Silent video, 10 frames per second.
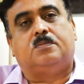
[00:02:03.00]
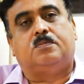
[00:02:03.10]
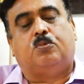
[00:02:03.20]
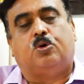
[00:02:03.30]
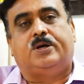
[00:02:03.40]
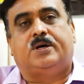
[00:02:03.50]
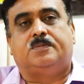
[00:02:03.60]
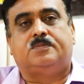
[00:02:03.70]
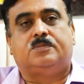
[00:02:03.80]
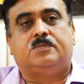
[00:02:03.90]

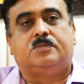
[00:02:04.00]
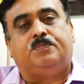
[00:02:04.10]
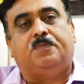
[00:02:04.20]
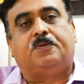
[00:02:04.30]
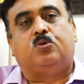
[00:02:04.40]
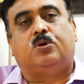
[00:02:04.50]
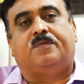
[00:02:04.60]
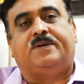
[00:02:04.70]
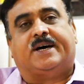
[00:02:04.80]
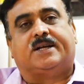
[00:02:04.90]
boredom, people who
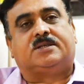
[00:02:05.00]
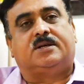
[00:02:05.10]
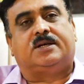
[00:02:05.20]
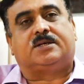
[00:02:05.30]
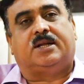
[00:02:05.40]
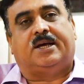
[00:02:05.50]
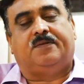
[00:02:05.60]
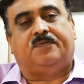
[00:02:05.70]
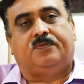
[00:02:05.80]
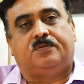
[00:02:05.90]
have directionless
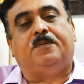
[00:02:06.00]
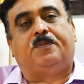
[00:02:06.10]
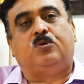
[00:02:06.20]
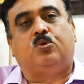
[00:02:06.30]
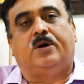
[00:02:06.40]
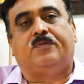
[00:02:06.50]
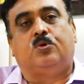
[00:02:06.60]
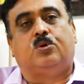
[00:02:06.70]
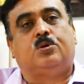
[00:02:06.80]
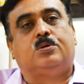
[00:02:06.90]
life, people who have
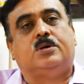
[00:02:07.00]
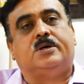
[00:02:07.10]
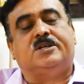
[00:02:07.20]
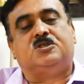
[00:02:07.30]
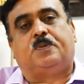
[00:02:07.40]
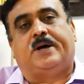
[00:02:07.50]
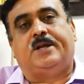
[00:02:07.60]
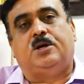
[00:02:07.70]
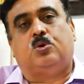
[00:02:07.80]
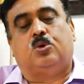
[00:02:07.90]
no
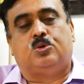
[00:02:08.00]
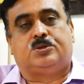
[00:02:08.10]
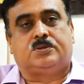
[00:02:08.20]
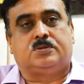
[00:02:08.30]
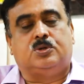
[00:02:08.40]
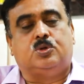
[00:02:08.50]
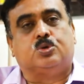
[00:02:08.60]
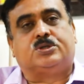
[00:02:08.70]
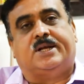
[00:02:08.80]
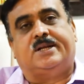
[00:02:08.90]
inspiring goals, no
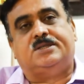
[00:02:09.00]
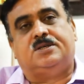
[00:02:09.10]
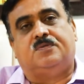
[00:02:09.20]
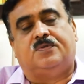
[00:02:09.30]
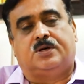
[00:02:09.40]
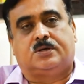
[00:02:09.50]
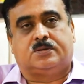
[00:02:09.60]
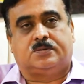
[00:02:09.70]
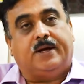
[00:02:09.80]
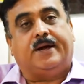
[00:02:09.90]
challenging work,
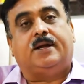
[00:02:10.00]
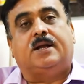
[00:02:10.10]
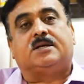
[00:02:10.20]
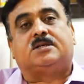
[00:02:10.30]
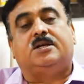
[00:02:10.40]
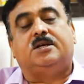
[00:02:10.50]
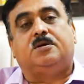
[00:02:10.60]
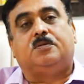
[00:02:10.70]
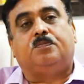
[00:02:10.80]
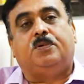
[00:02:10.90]
and
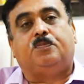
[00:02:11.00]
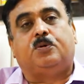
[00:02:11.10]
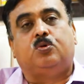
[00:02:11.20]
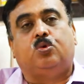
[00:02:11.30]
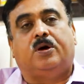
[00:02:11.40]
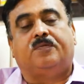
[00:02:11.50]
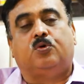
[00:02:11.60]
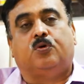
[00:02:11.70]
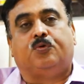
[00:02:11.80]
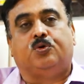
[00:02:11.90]
lastly, people who have
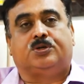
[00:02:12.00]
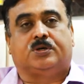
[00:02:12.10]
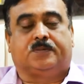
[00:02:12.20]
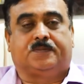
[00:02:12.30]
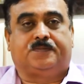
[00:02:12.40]
no future.